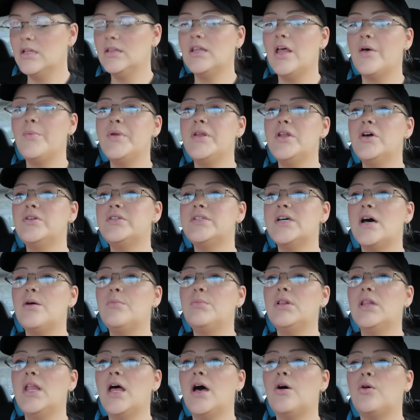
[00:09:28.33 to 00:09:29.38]
Let me know
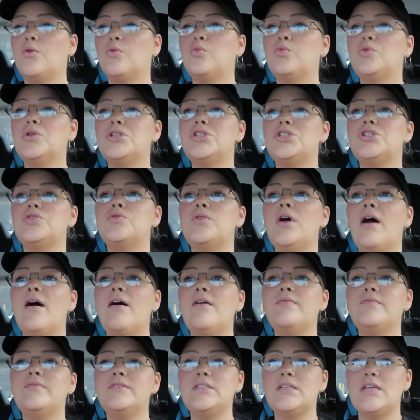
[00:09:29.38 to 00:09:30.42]
down below, would you
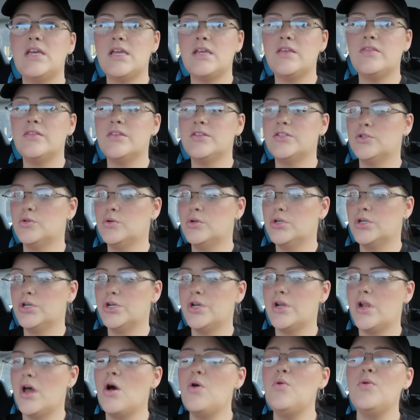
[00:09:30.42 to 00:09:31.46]
have taken this order
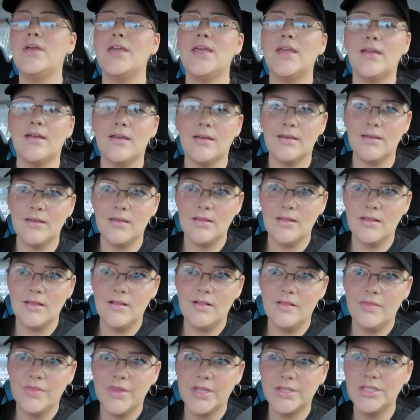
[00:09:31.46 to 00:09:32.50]
knowing
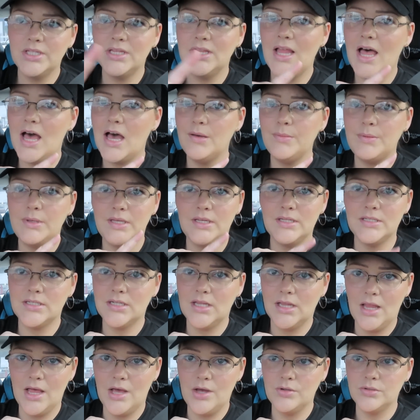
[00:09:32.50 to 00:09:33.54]
that the lobby is
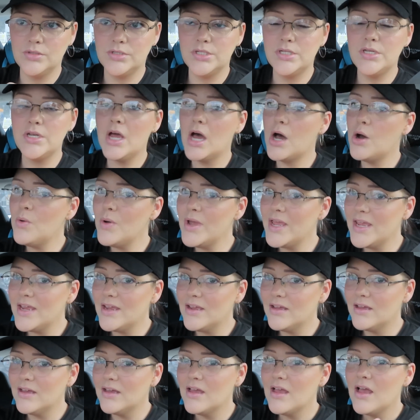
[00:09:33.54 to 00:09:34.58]
closed,
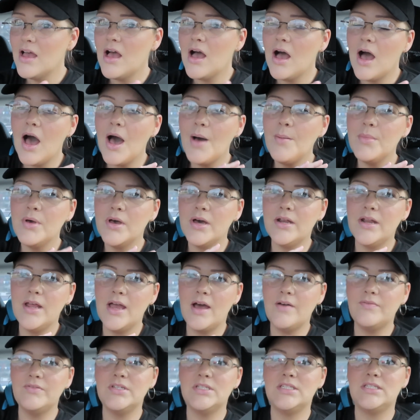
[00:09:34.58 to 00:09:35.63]
knowing I'm gonna
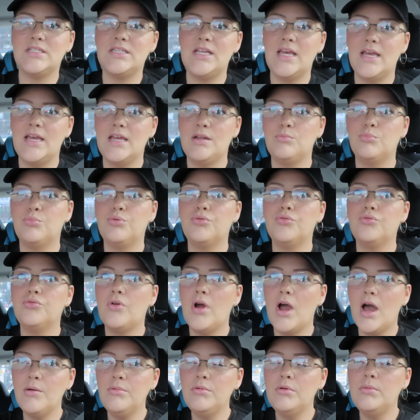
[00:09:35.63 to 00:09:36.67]
have to sit in
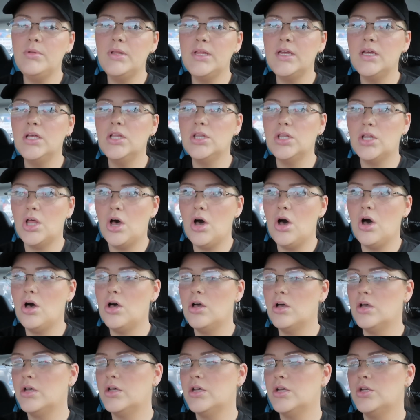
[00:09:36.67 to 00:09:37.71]
probably a
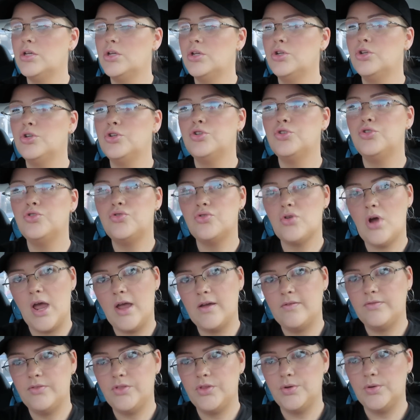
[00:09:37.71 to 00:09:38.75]
long
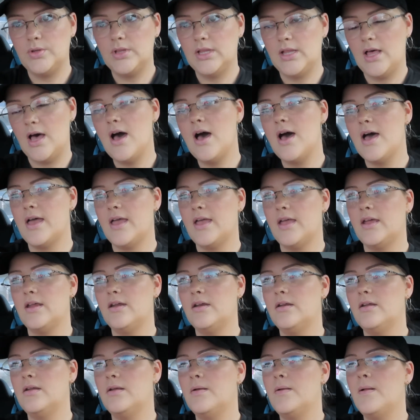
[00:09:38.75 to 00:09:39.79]
drive-through
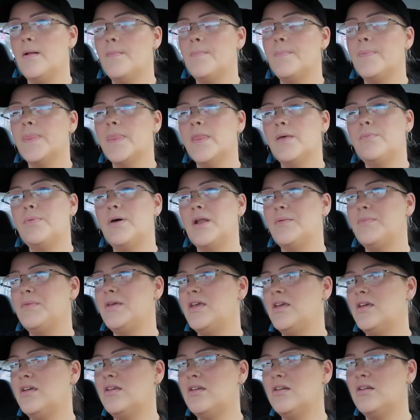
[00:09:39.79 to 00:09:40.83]
line. But I
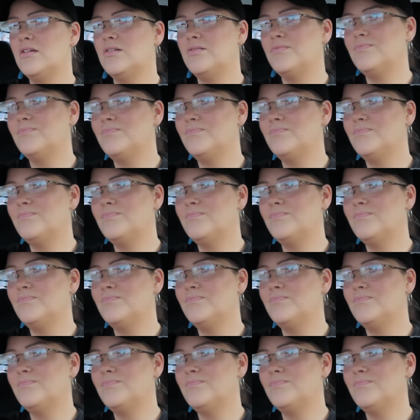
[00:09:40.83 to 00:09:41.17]
mean,